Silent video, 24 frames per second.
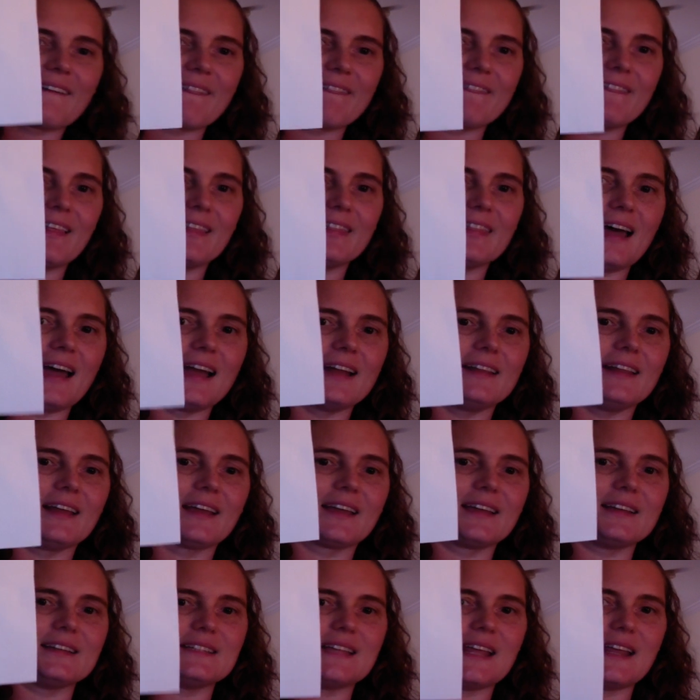the line that
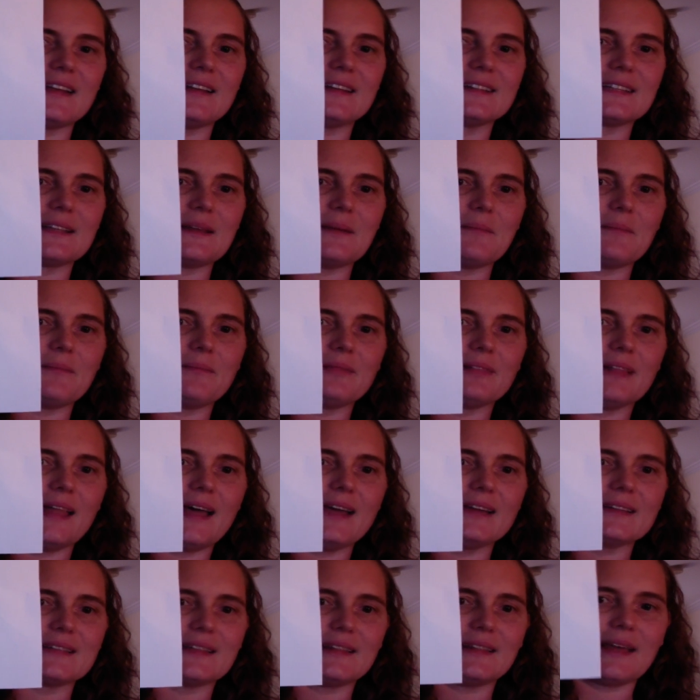contains them
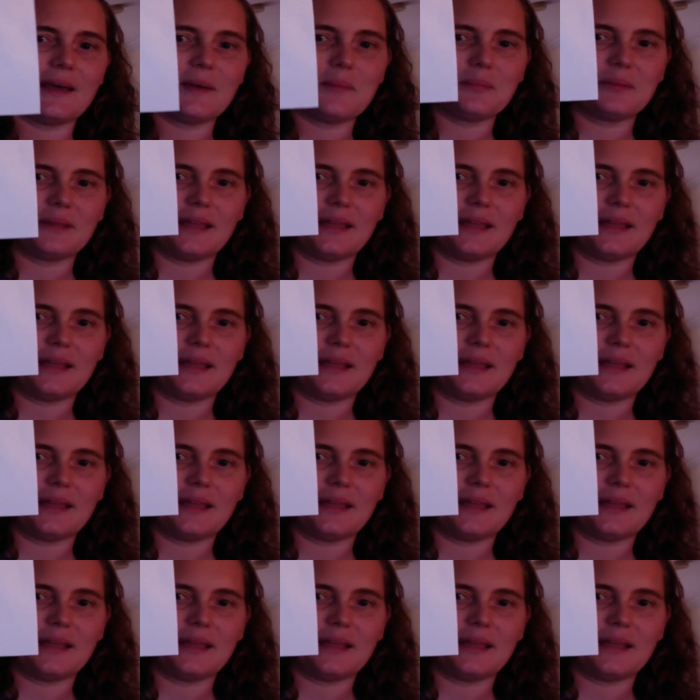lies in that